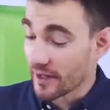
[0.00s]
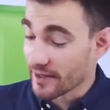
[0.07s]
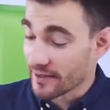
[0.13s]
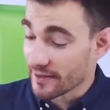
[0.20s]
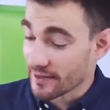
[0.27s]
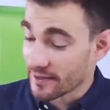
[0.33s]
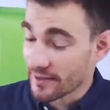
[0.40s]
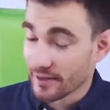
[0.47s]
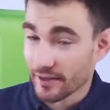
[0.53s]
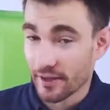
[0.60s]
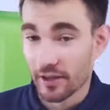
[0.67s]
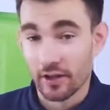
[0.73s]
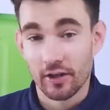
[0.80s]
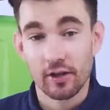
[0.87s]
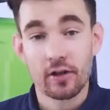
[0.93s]
your
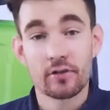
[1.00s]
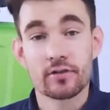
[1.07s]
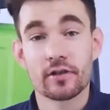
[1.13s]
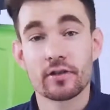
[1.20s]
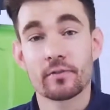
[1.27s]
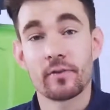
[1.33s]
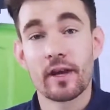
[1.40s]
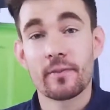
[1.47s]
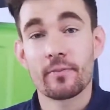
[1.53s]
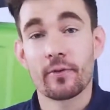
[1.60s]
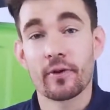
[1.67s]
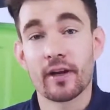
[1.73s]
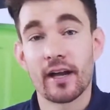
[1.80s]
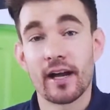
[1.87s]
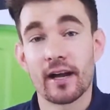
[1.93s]
devices, go to the
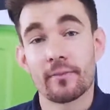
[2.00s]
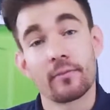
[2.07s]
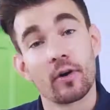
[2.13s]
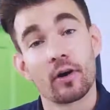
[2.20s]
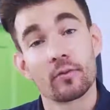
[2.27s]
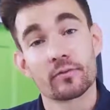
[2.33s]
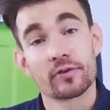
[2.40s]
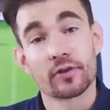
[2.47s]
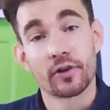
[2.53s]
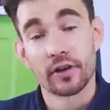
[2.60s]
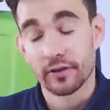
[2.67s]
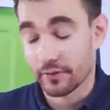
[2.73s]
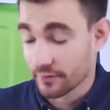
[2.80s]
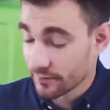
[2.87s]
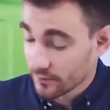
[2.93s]
Rainpoint app
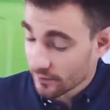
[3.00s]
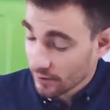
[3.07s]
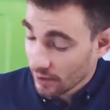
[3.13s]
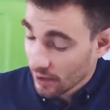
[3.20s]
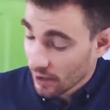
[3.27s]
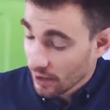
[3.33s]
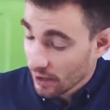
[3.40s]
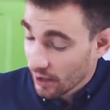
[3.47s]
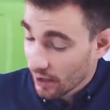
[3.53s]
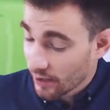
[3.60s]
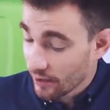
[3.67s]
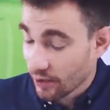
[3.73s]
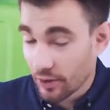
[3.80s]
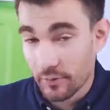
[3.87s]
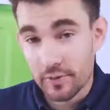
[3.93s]
home screen.
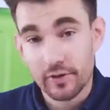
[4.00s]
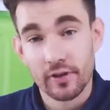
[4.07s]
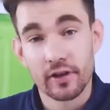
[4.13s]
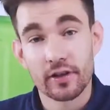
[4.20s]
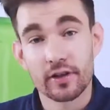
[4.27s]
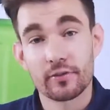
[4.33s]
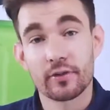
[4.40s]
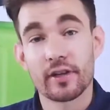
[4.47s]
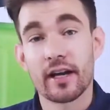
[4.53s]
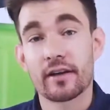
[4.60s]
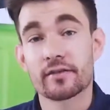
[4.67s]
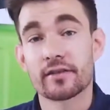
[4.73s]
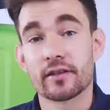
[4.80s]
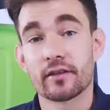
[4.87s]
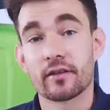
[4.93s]
On the home screen,
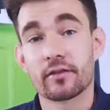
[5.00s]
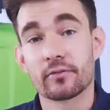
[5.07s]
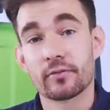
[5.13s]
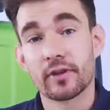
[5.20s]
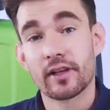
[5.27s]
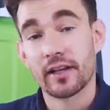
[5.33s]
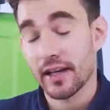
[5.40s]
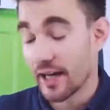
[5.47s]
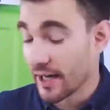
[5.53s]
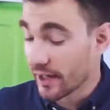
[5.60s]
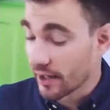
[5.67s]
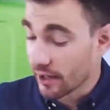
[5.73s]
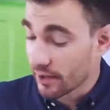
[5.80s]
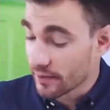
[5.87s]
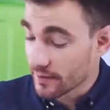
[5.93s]
you will now see
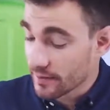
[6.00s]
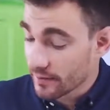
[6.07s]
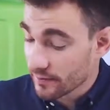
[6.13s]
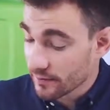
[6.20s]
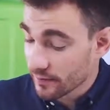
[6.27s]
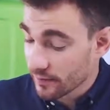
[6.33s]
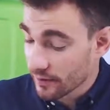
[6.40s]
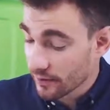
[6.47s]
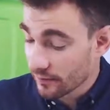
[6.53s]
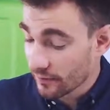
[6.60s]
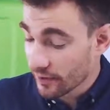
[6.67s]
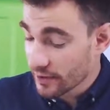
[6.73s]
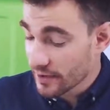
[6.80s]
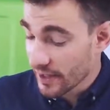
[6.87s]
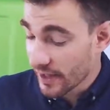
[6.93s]
3 icons.
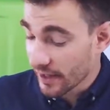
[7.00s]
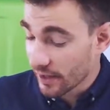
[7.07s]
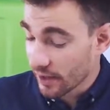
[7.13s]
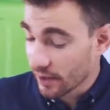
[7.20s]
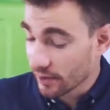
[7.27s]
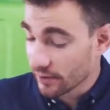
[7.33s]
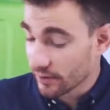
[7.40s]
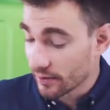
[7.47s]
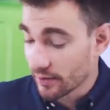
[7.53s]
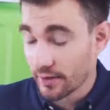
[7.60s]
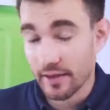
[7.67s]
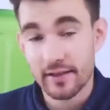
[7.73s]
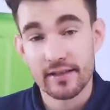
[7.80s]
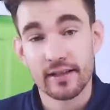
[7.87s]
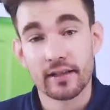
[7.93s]
The first
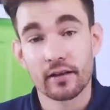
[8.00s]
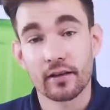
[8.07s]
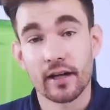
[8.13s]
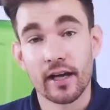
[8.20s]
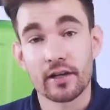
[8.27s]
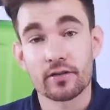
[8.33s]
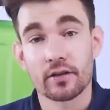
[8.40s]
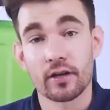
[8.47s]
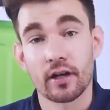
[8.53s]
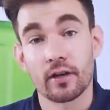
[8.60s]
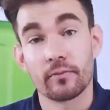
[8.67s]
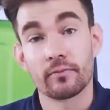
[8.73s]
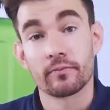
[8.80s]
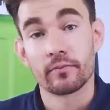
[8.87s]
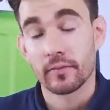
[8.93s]
icon is the
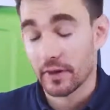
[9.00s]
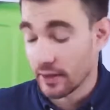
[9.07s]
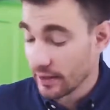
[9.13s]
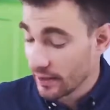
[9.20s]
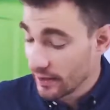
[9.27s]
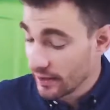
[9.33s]
Irrigation Hub.